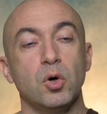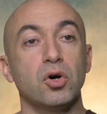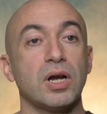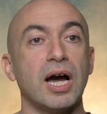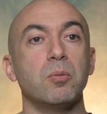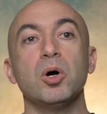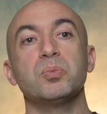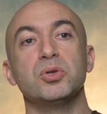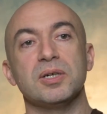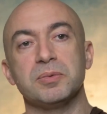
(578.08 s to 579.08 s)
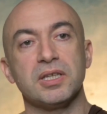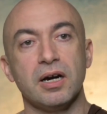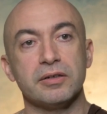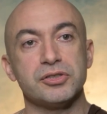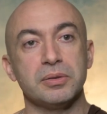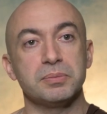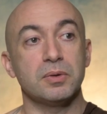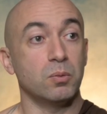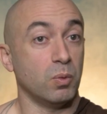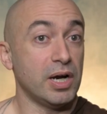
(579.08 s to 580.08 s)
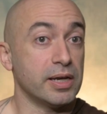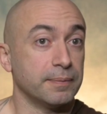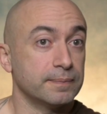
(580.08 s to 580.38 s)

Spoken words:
Or I won't put up with hardship. Why?